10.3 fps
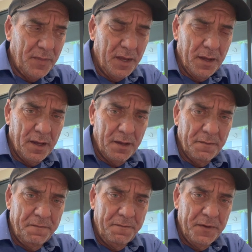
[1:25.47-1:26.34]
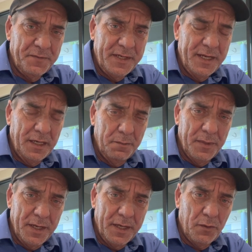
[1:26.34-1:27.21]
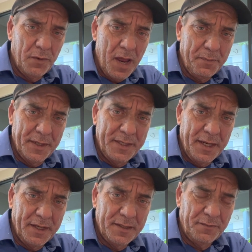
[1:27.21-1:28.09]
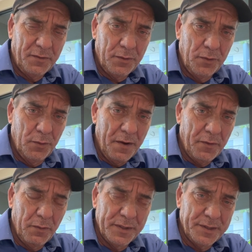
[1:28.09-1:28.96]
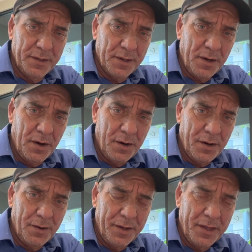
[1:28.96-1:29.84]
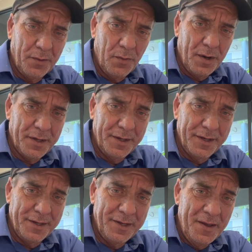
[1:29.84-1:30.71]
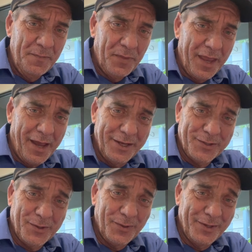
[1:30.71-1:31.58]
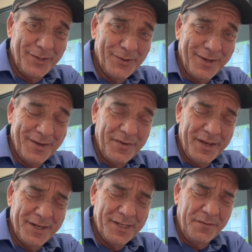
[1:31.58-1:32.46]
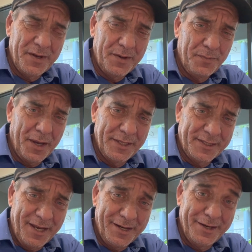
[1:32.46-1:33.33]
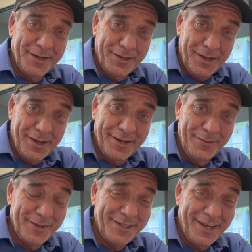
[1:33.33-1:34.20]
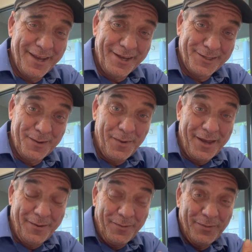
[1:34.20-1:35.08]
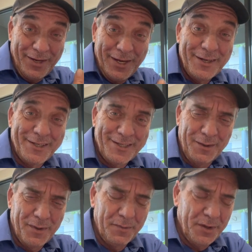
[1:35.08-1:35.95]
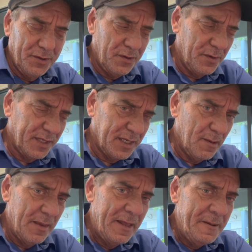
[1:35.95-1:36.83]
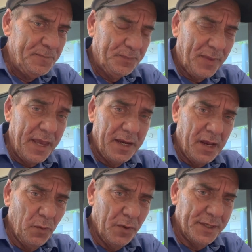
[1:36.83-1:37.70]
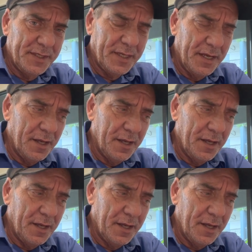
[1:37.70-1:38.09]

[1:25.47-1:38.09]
15-minute rapid tests for whoever was in the car that wanted it. I certainly took advantage of it by standing in line, which I asked them. I needed to see my mother in the rest home, and I was